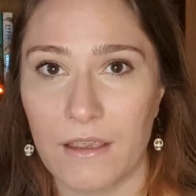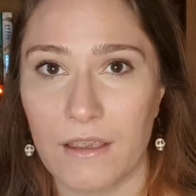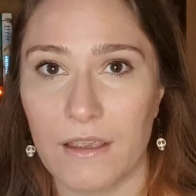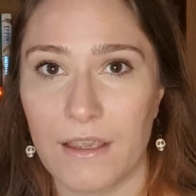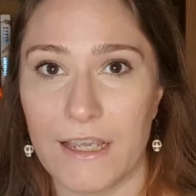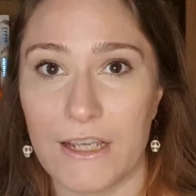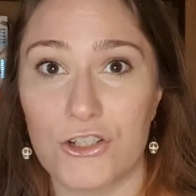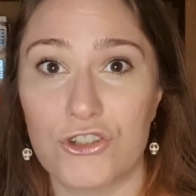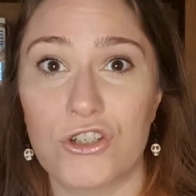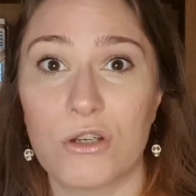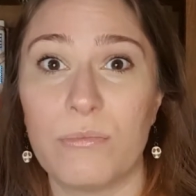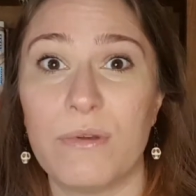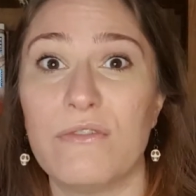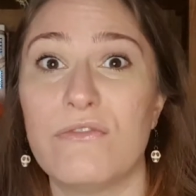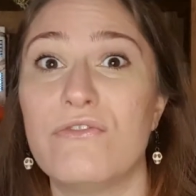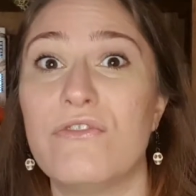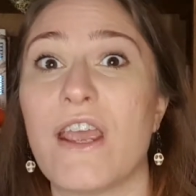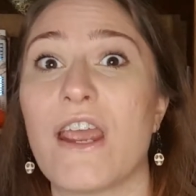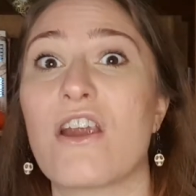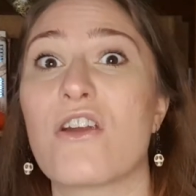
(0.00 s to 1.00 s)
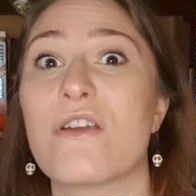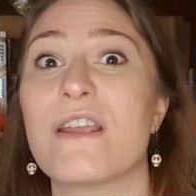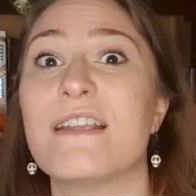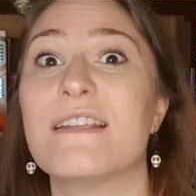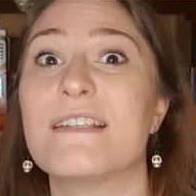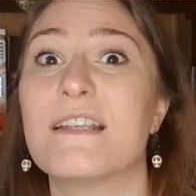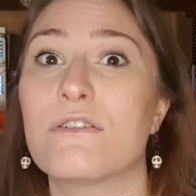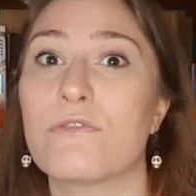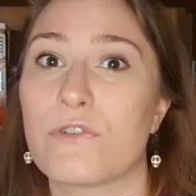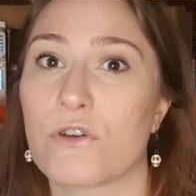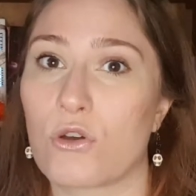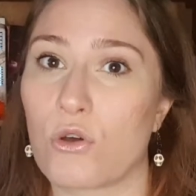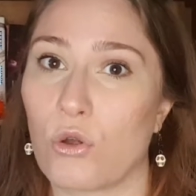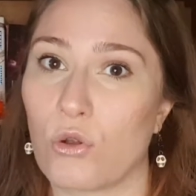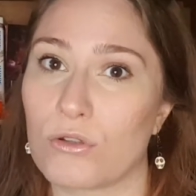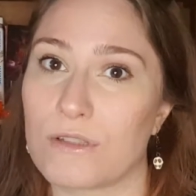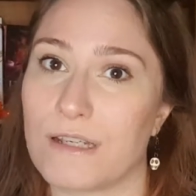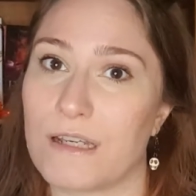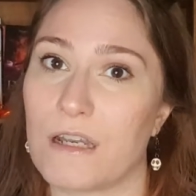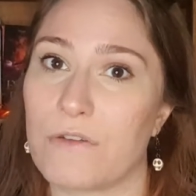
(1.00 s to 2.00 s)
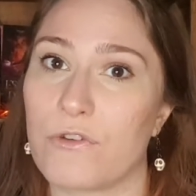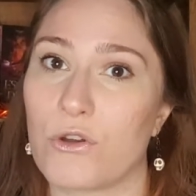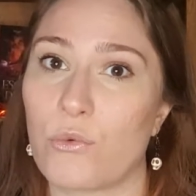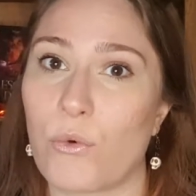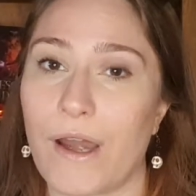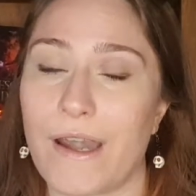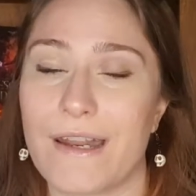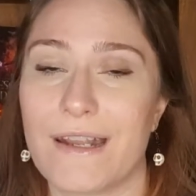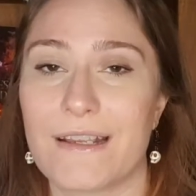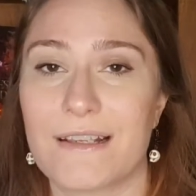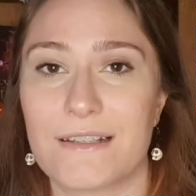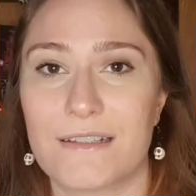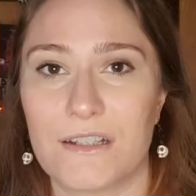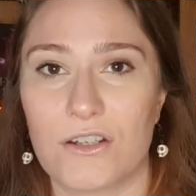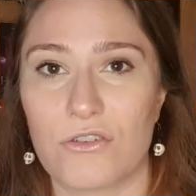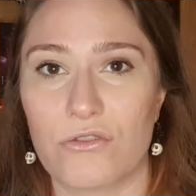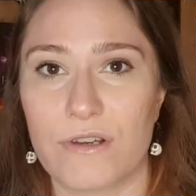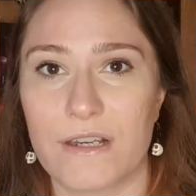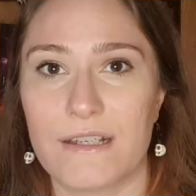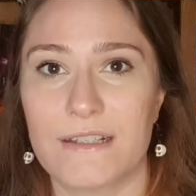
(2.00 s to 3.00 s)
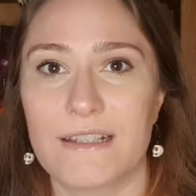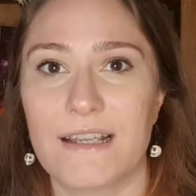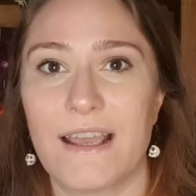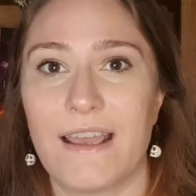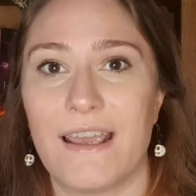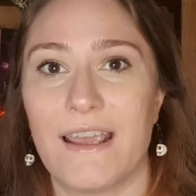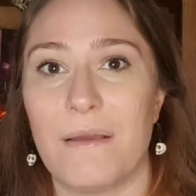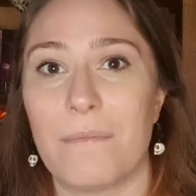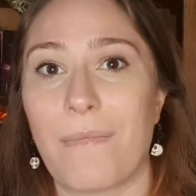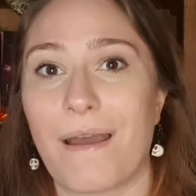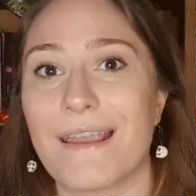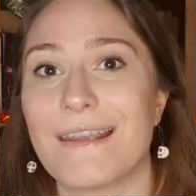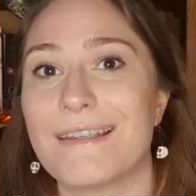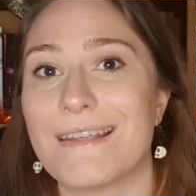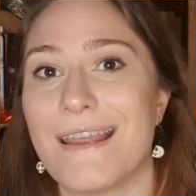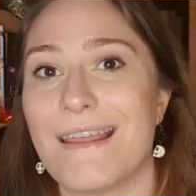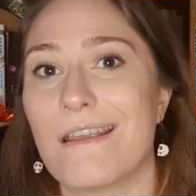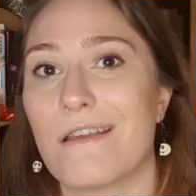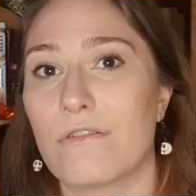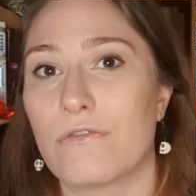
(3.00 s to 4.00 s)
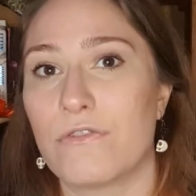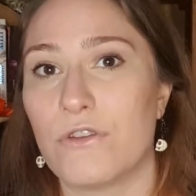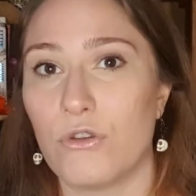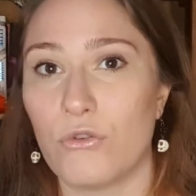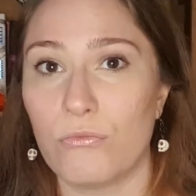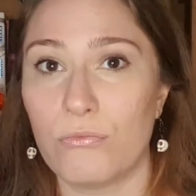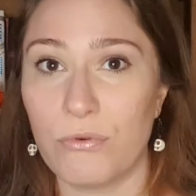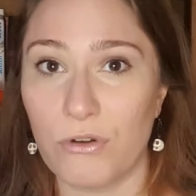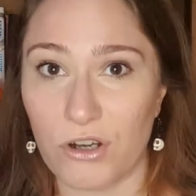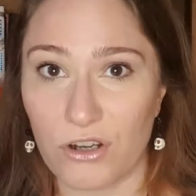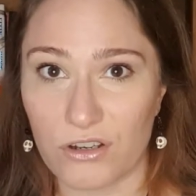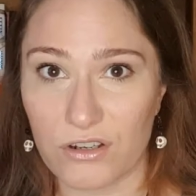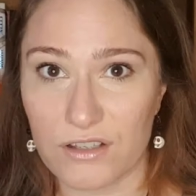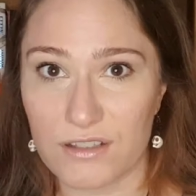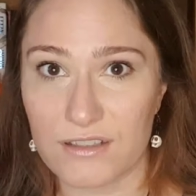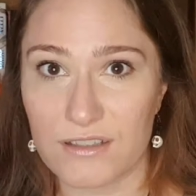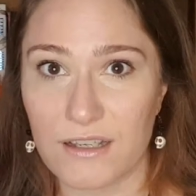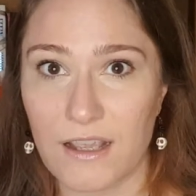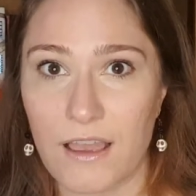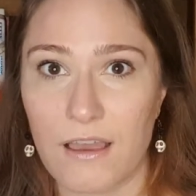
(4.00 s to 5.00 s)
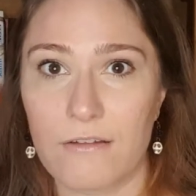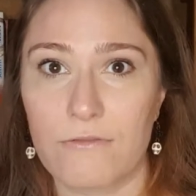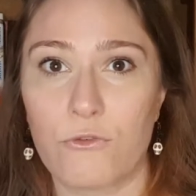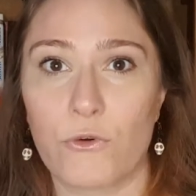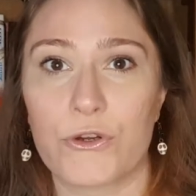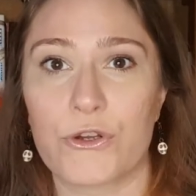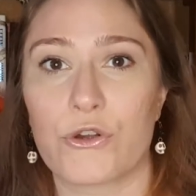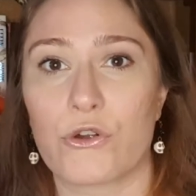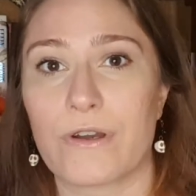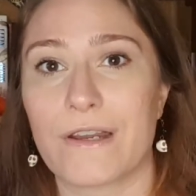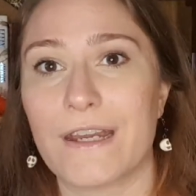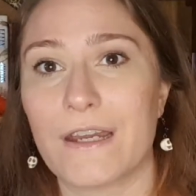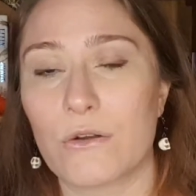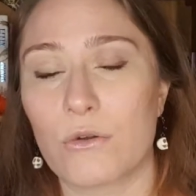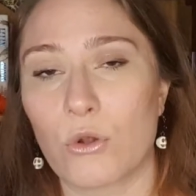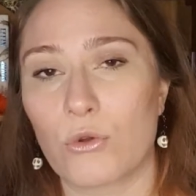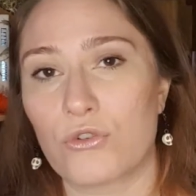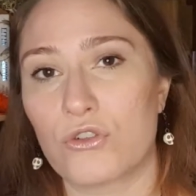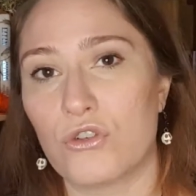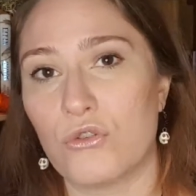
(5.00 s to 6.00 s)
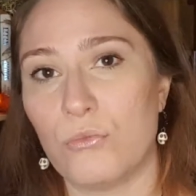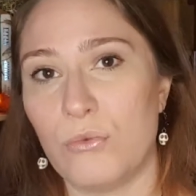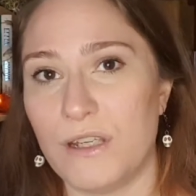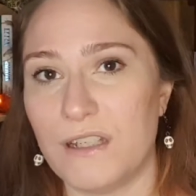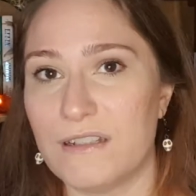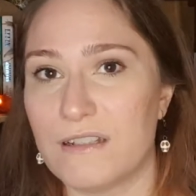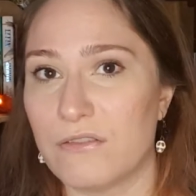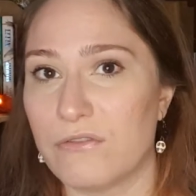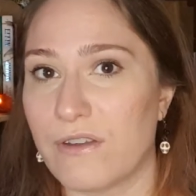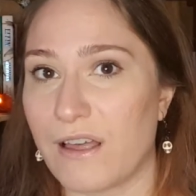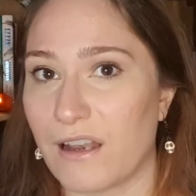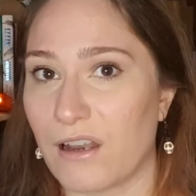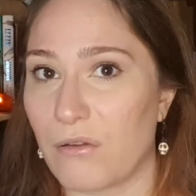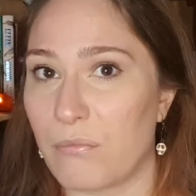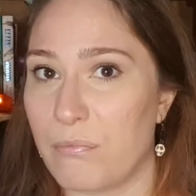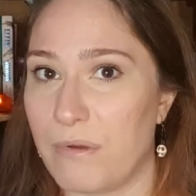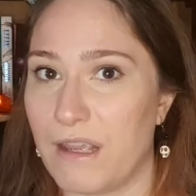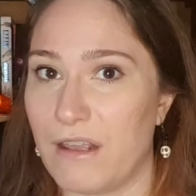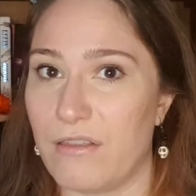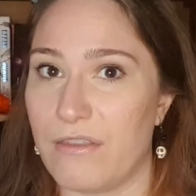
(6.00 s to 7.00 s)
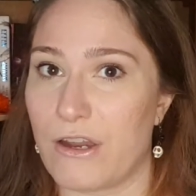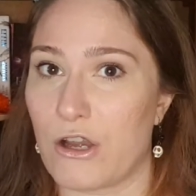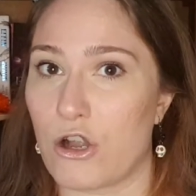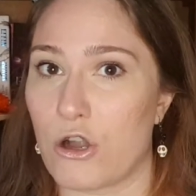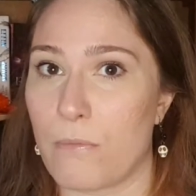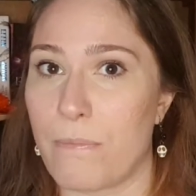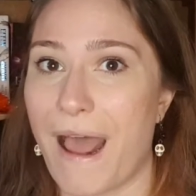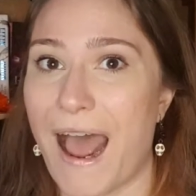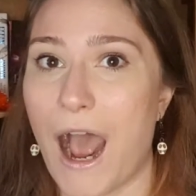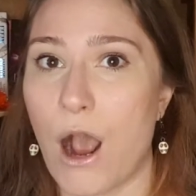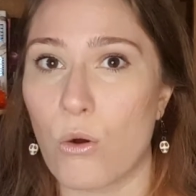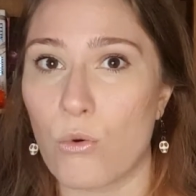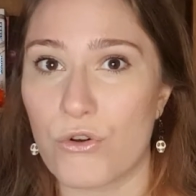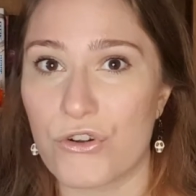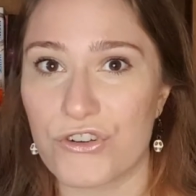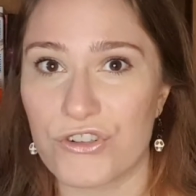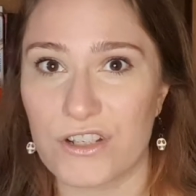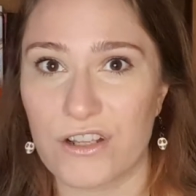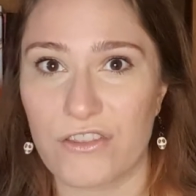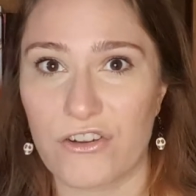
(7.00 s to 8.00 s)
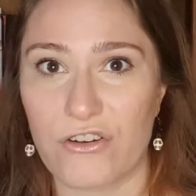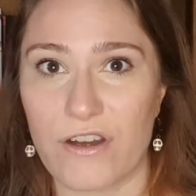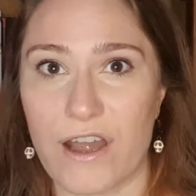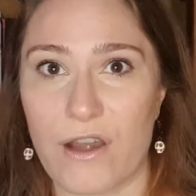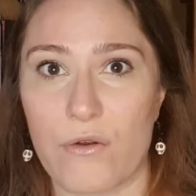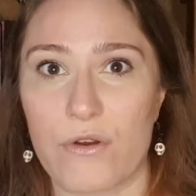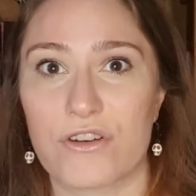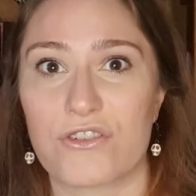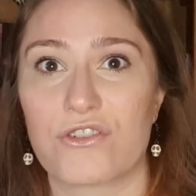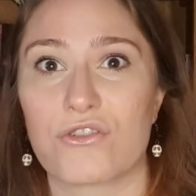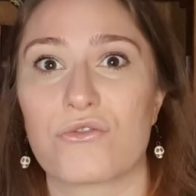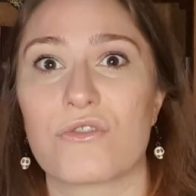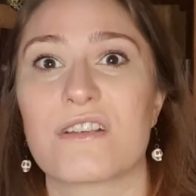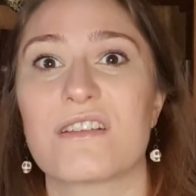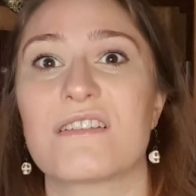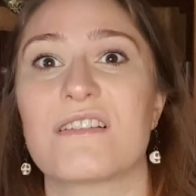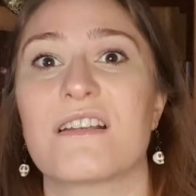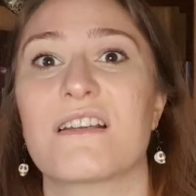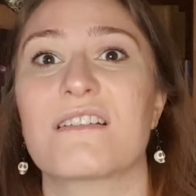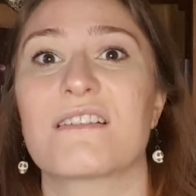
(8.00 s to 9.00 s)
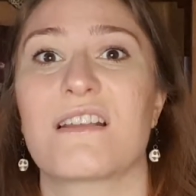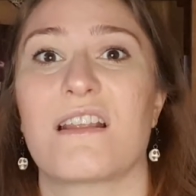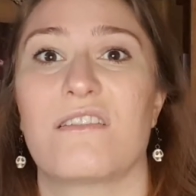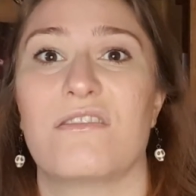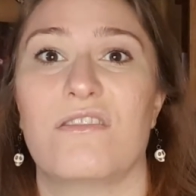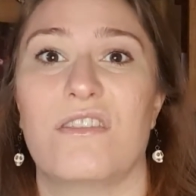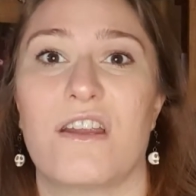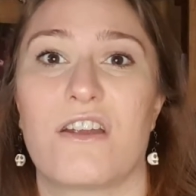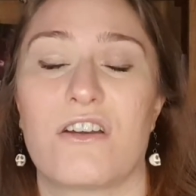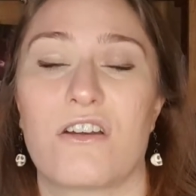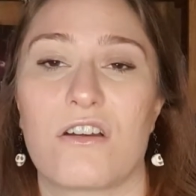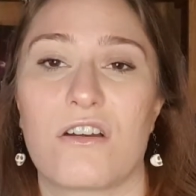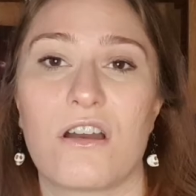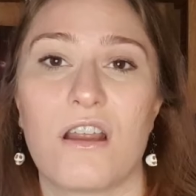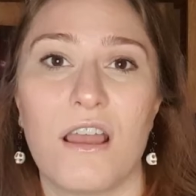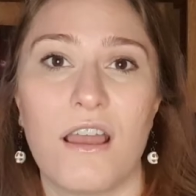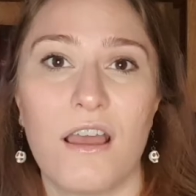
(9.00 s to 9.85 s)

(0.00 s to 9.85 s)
It should be very difficult, and if you're writing a series, it might take a few books for your hero to be developing their powers and their characteristics and their